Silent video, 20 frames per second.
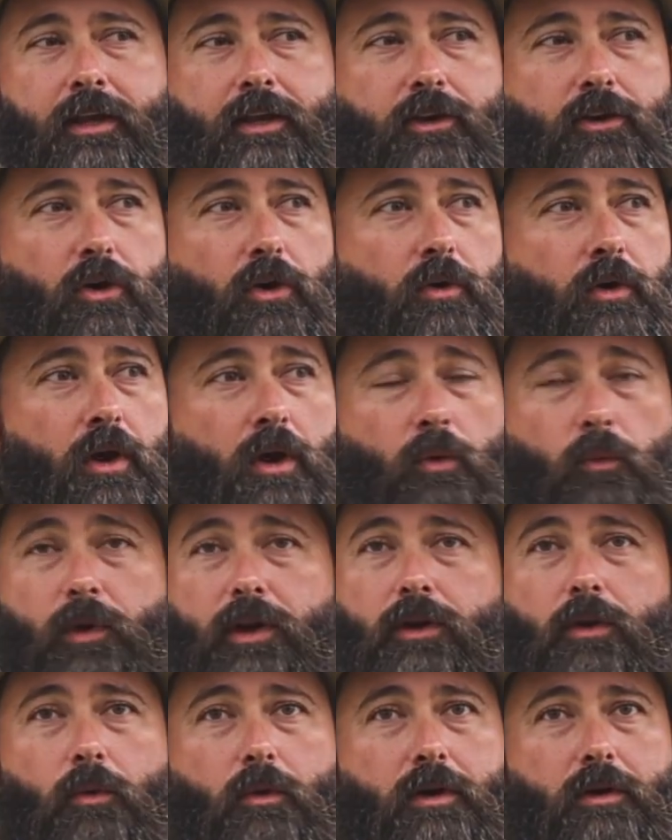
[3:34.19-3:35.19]
You know,
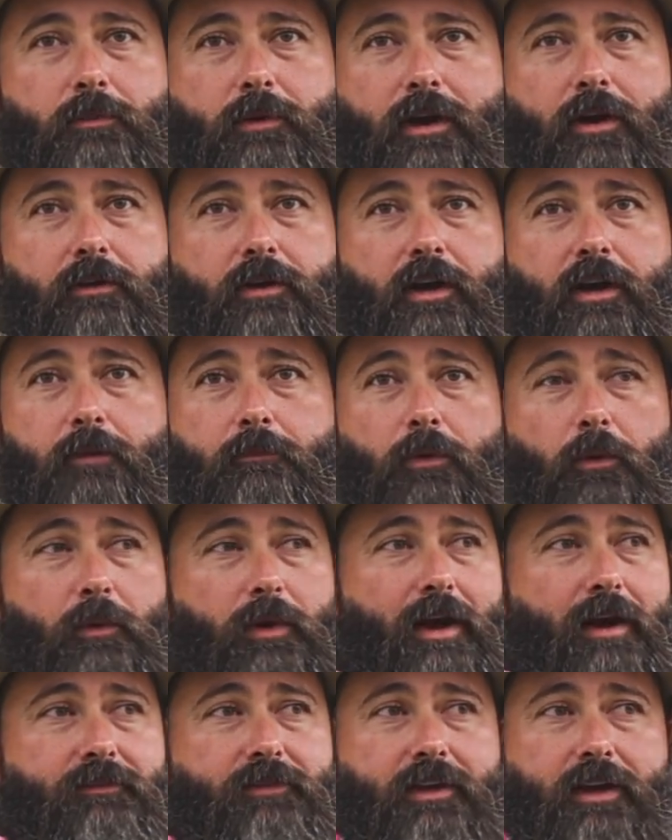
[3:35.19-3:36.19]
we don't want to be out here, but
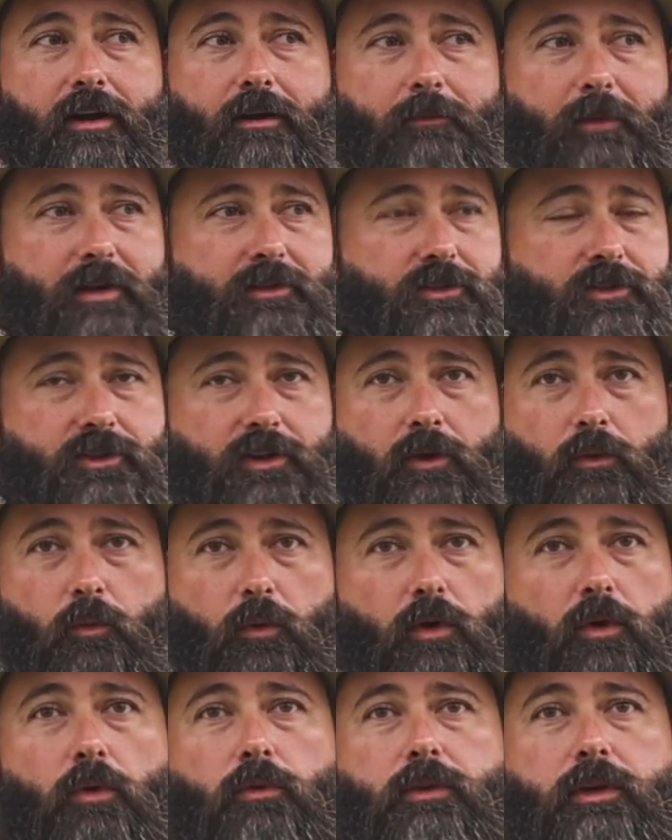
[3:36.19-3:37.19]
we have to get our message out.
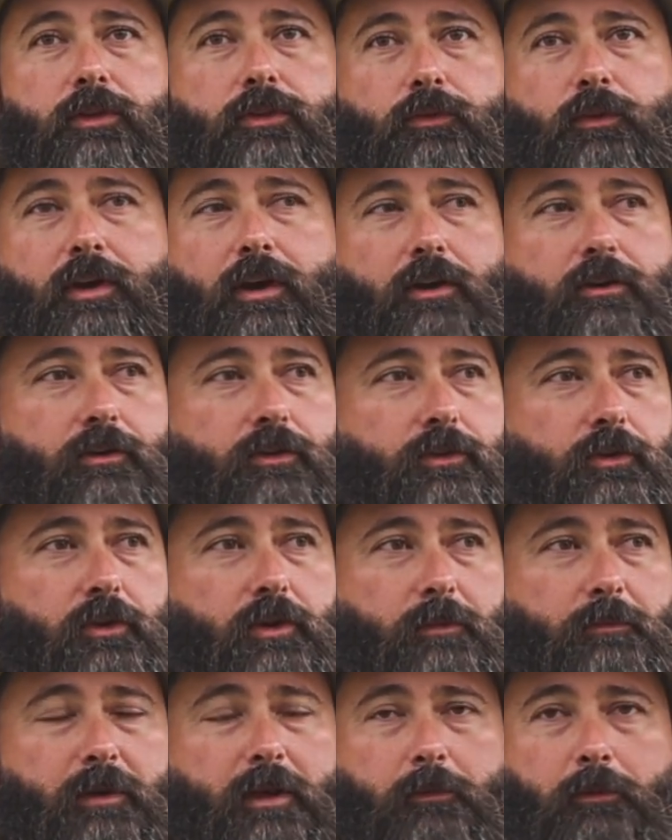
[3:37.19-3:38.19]
We're only
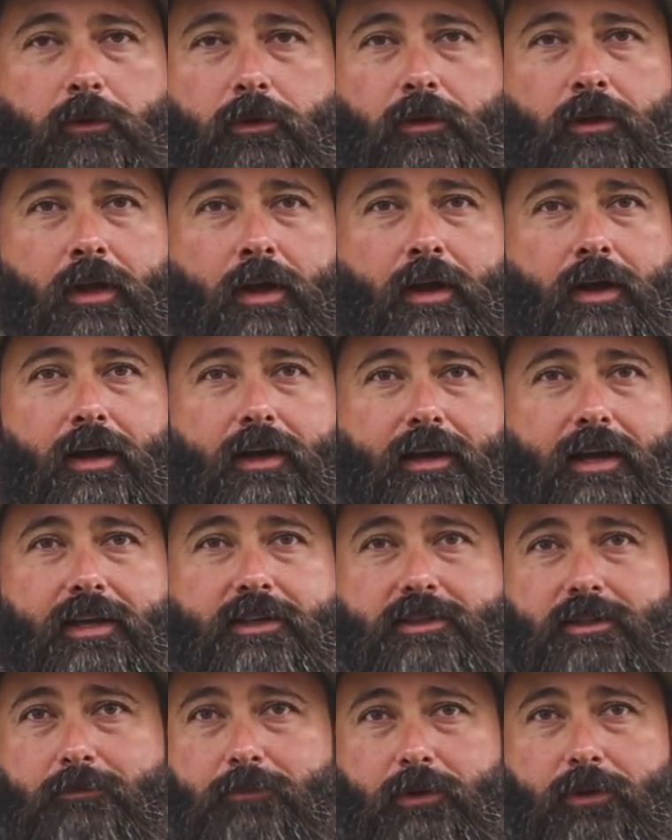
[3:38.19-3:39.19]
330 people
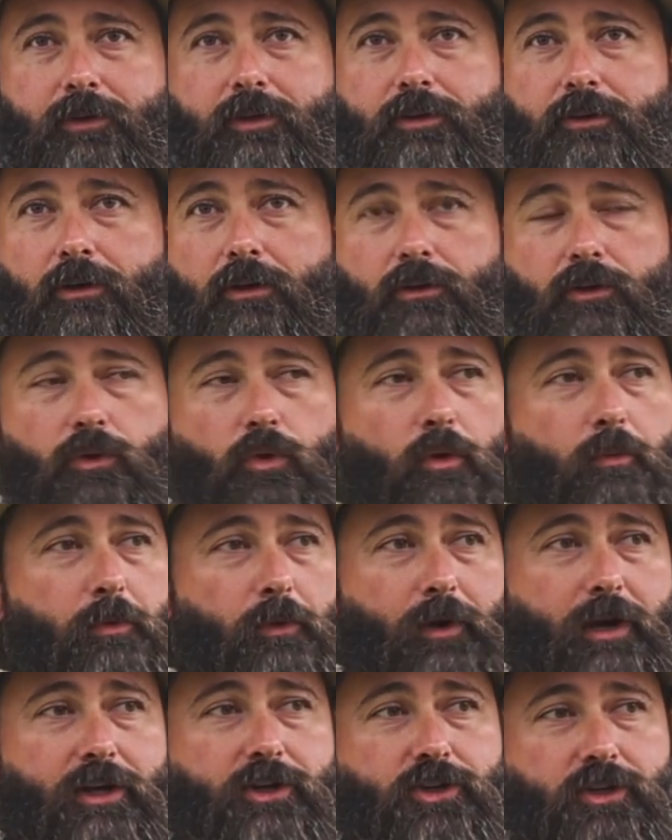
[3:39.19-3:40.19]
against a $1 billion
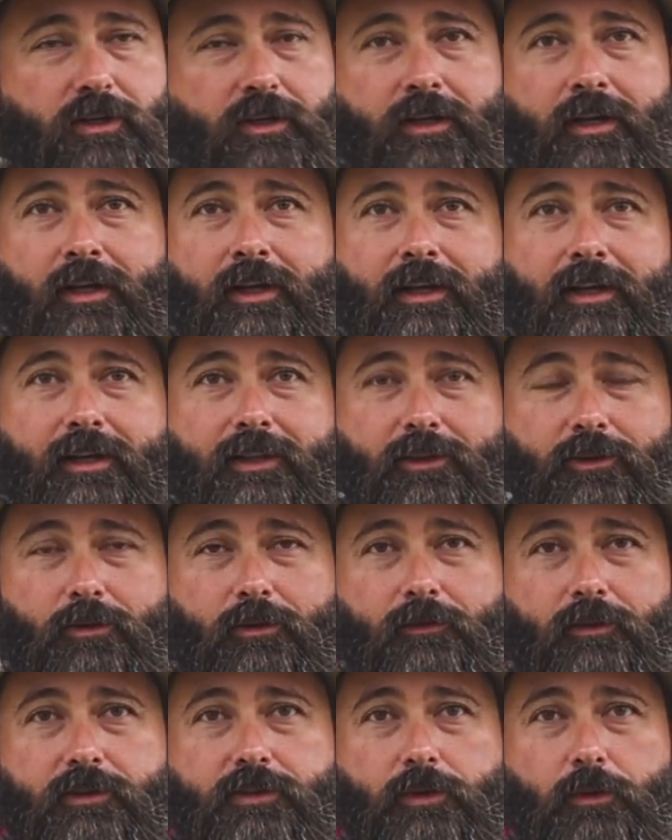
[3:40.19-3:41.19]
corporation in the
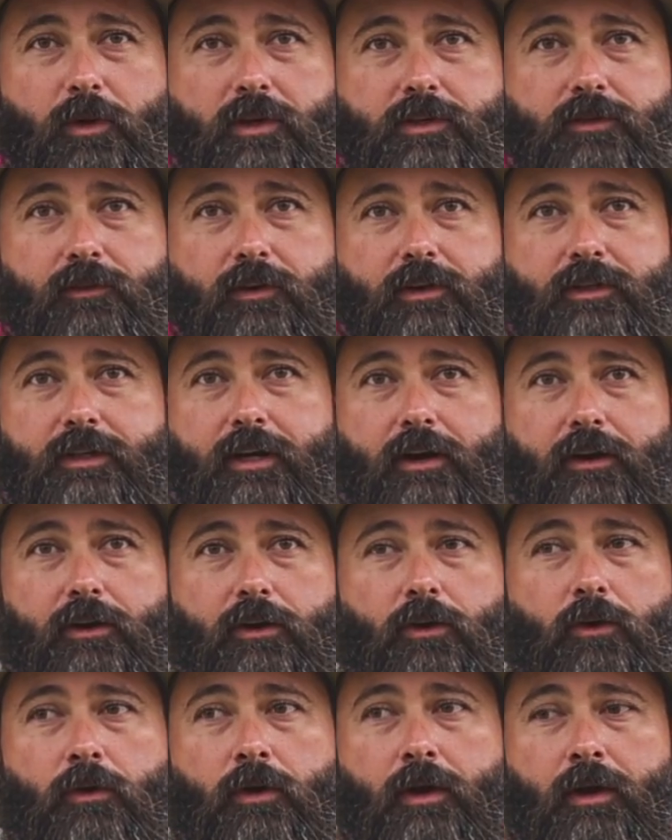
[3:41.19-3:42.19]
University of Western
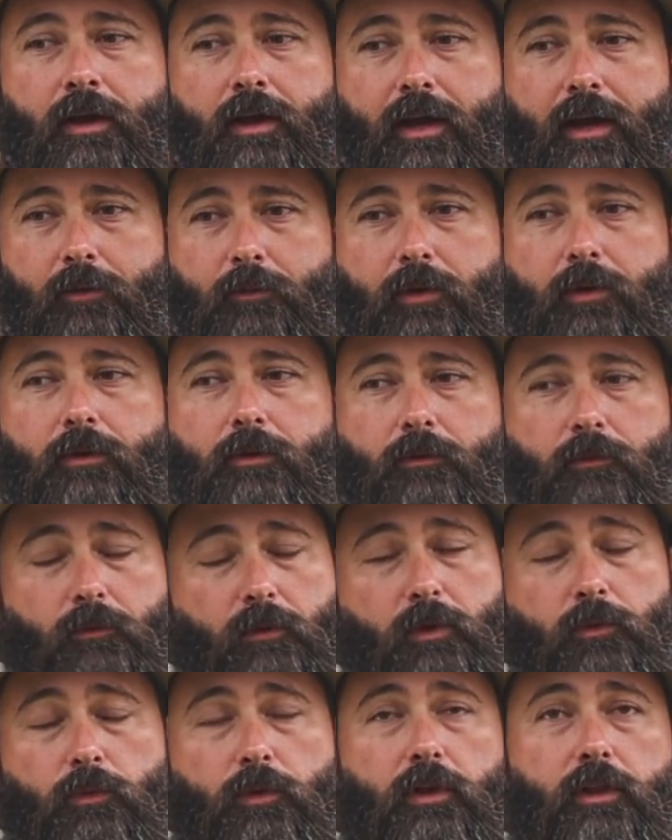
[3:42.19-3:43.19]
Ontario, and
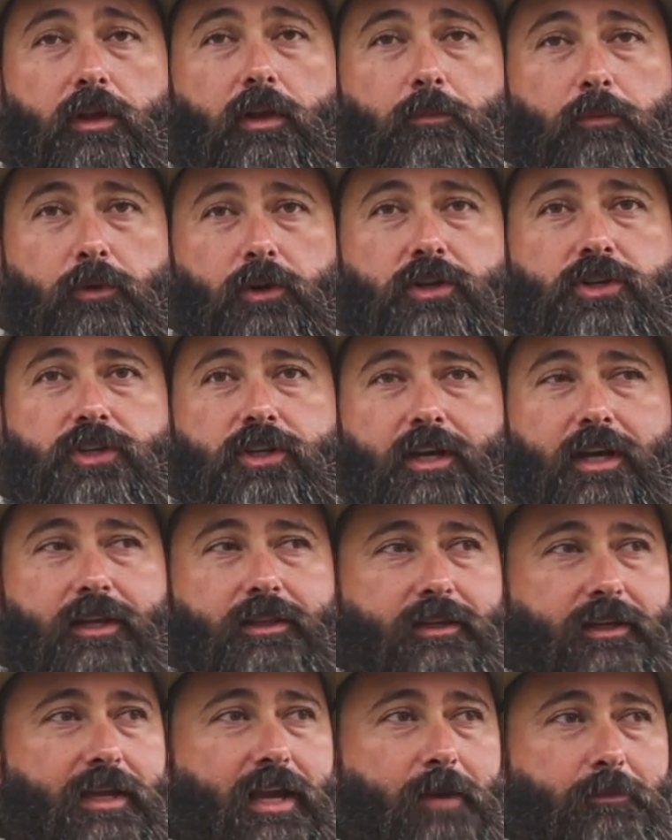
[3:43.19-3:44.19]
we really
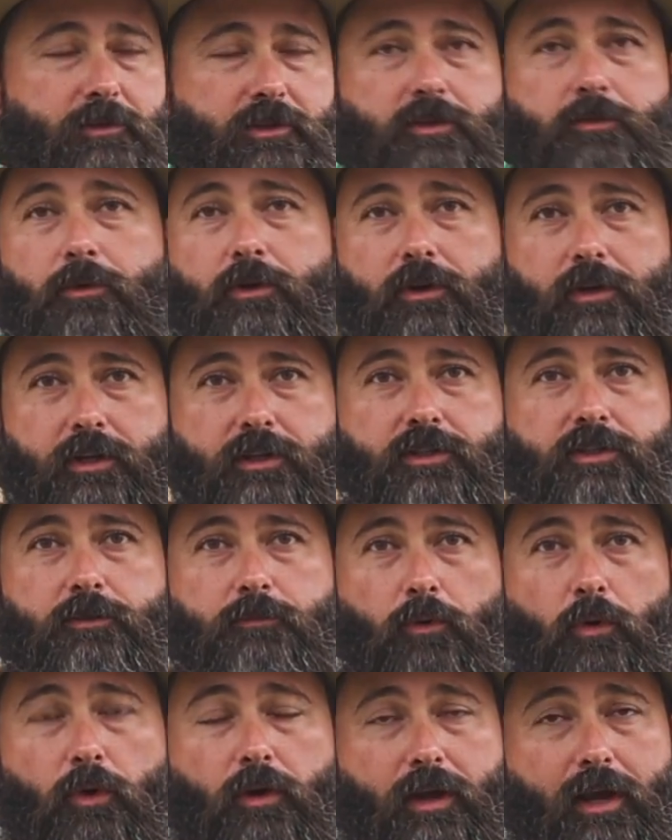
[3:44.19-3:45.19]
appreciate the campus community's
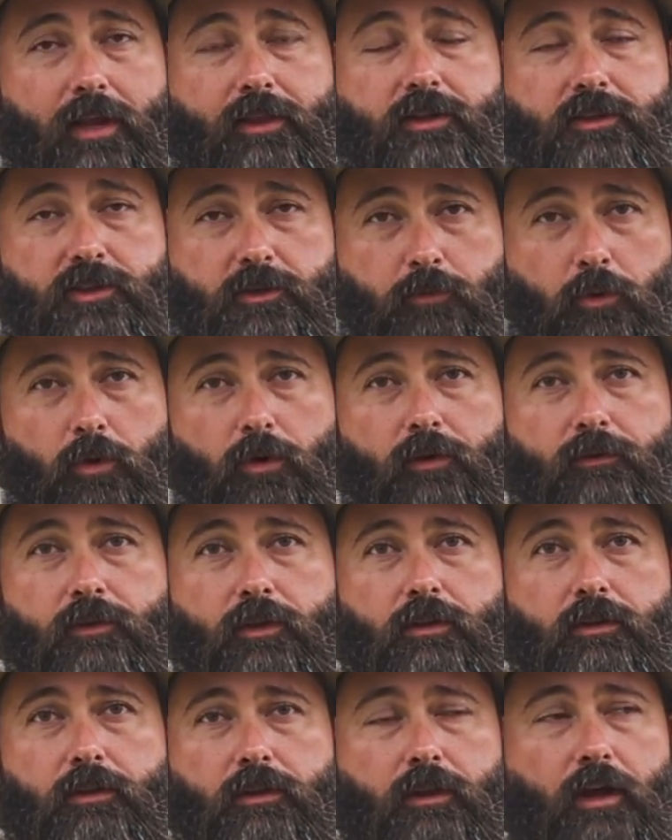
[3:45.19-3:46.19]
support and the support of
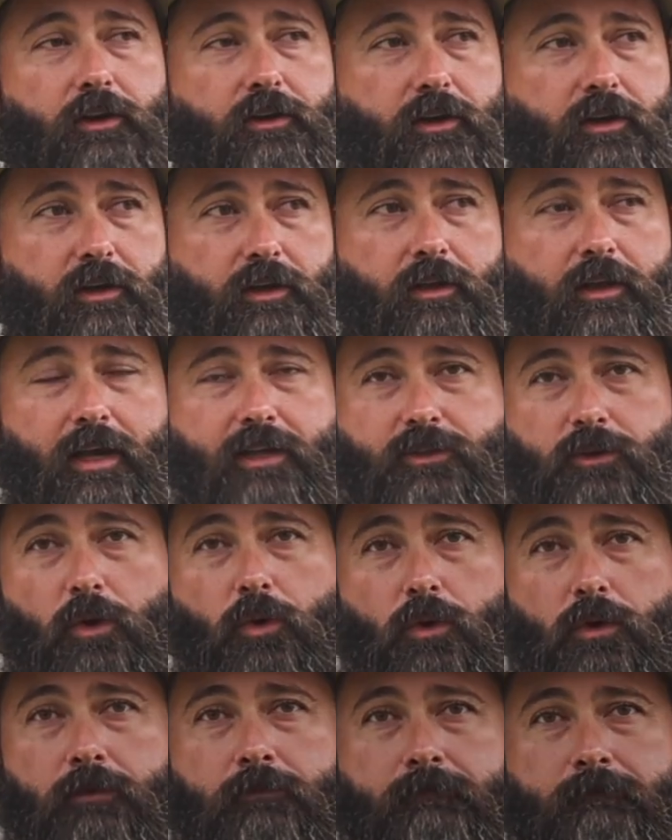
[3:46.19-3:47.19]
the London as a
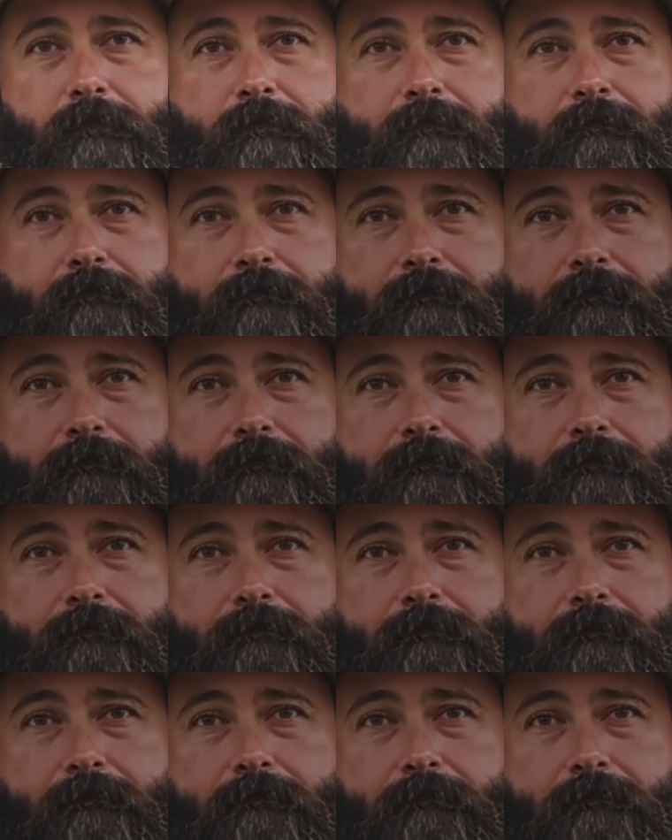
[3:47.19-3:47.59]
whole.